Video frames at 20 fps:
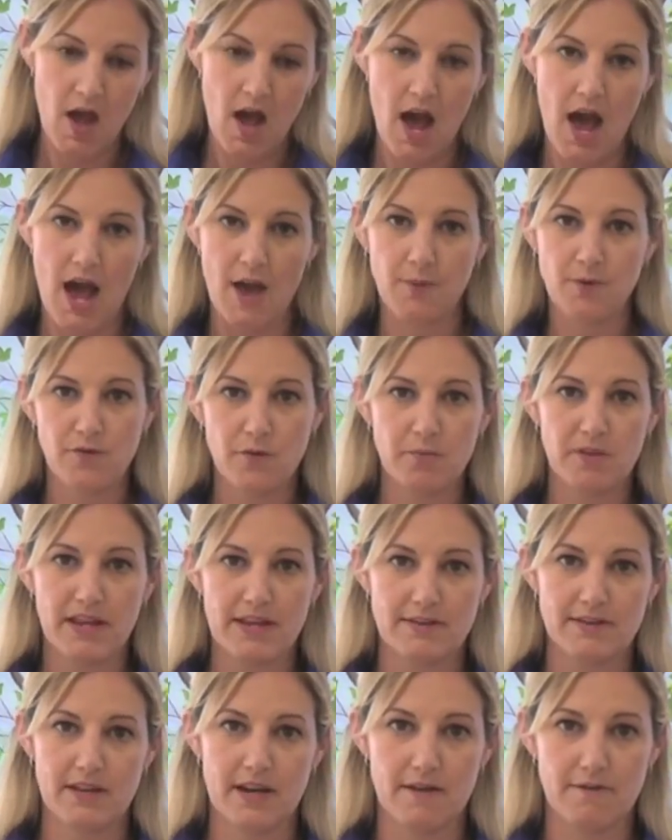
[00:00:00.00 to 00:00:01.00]
I would
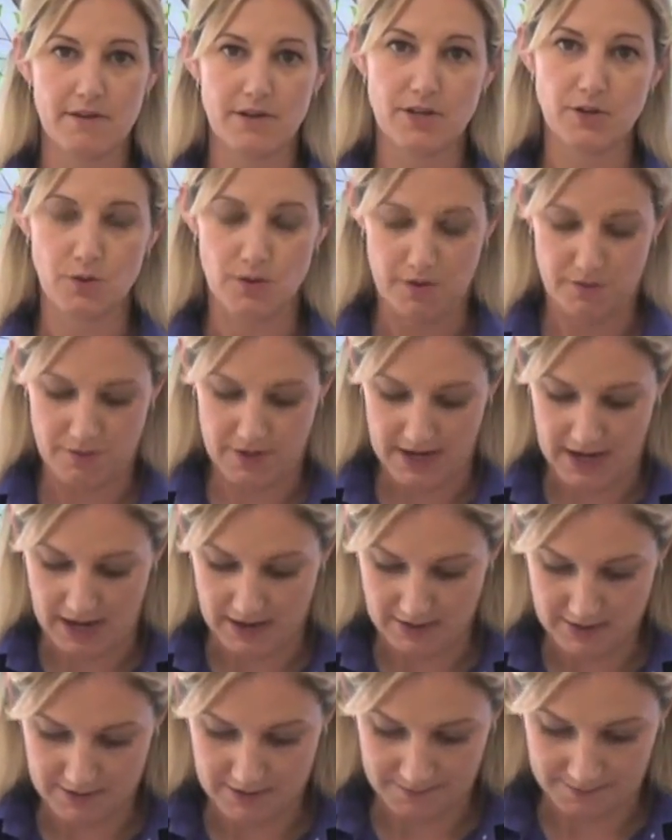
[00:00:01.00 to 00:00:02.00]
replace it every 2 or 3
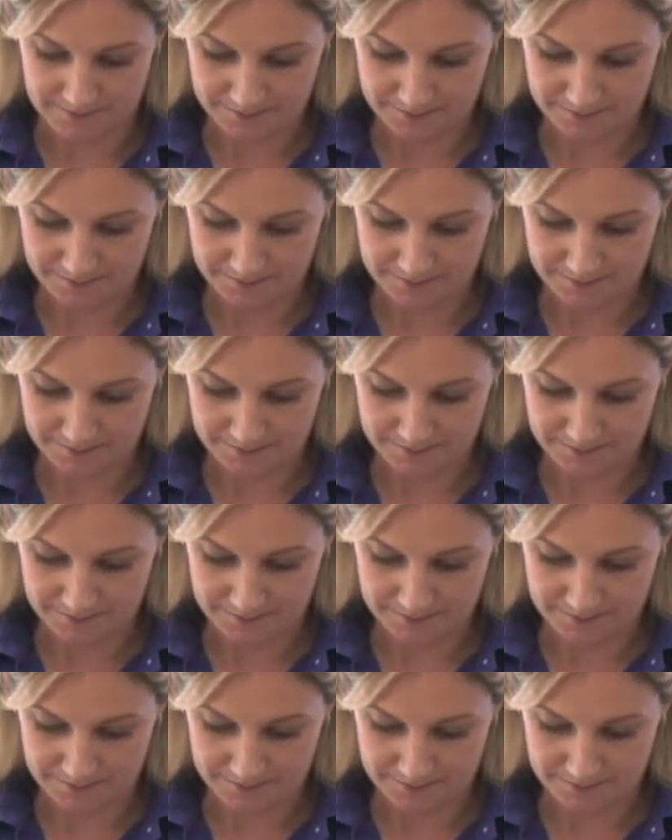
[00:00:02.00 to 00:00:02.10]
days.